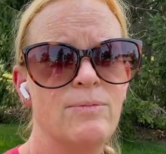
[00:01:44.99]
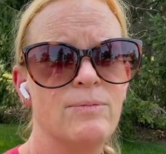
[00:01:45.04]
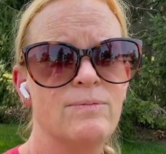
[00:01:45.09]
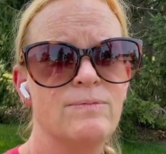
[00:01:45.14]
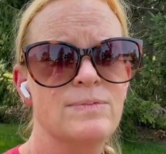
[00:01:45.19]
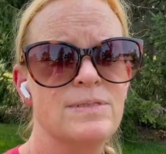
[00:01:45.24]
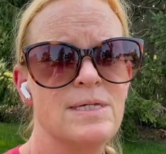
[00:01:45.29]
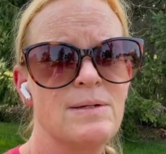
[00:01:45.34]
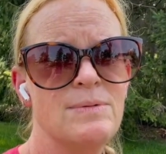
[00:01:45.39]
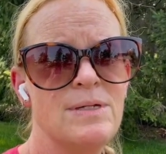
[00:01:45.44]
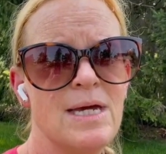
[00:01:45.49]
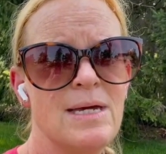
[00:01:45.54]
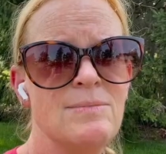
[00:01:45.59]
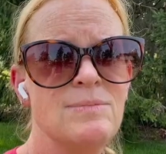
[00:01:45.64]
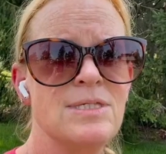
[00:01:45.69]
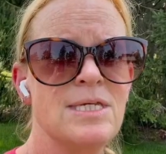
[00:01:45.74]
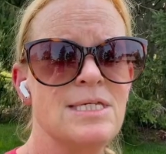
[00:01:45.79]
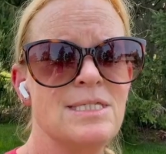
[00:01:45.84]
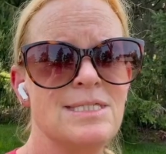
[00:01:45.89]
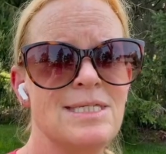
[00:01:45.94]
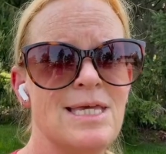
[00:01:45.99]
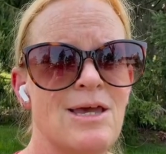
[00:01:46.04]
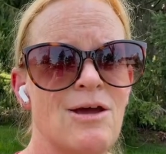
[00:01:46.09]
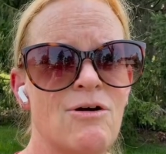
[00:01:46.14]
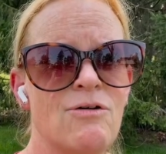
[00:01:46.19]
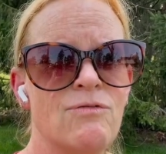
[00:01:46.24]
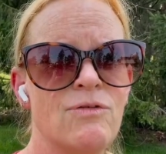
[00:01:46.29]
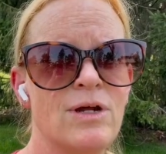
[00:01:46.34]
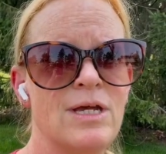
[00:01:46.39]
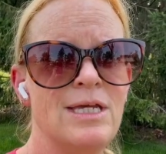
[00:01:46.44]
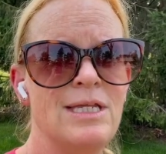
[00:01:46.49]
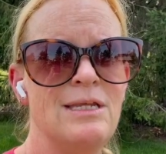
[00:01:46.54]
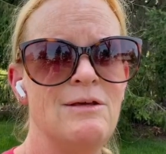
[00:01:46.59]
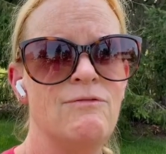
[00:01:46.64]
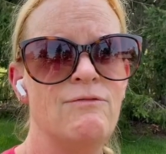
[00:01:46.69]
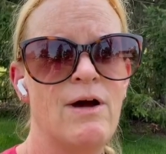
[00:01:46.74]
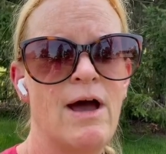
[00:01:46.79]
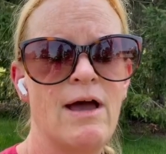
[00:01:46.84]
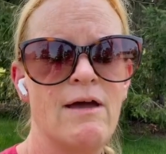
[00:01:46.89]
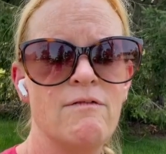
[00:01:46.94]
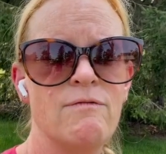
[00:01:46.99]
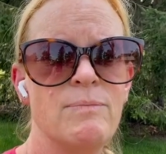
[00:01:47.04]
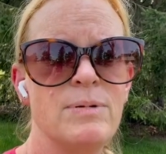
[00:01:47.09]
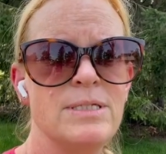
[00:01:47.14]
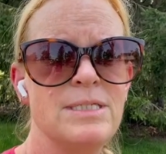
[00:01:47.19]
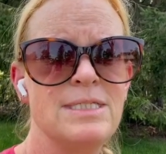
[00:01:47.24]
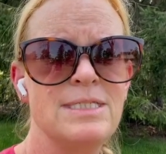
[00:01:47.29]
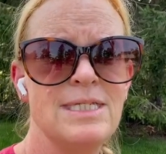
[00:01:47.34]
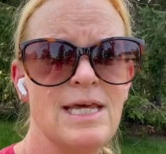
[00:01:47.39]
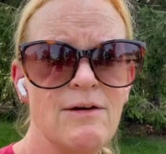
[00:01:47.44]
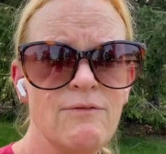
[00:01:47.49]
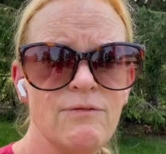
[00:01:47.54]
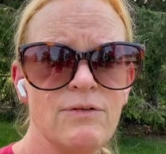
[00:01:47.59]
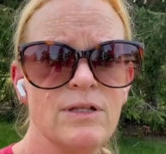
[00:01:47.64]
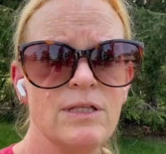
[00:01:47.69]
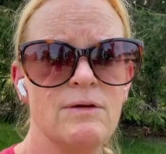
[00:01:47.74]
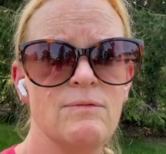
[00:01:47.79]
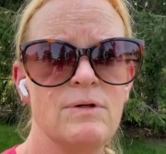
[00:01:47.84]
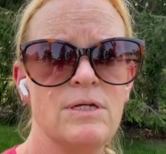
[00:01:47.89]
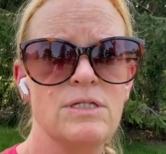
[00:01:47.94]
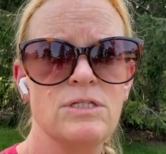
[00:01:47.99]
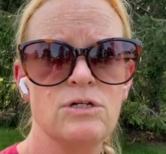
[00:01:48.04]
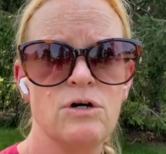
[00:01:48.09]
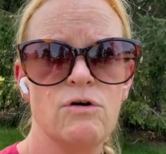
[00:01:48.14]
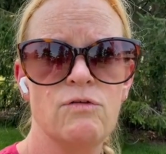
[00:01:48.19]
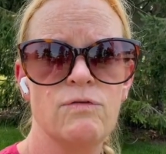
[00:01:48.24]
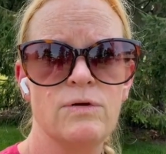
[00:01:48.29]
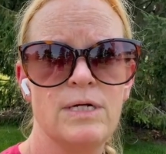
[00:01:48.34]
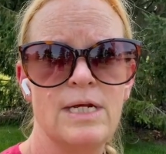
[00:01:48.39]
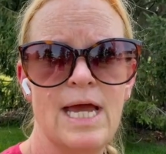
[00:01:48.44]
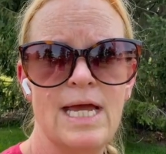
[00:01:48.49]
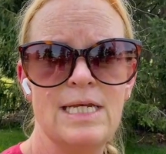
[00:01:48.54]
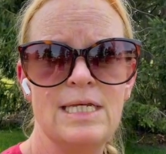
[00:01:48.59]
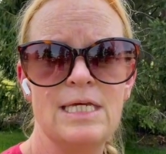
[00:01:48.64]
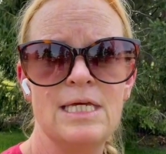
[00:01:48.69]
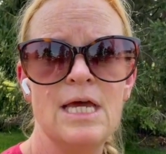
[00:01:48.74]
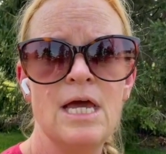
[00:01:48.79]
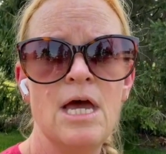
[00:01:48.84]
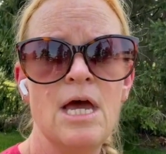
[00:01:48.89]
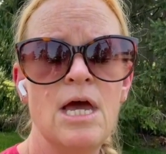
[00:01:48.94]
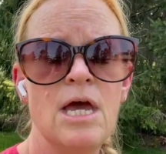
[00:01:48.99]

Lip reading: Sometimes they say over 85, but definitely when it's over 90,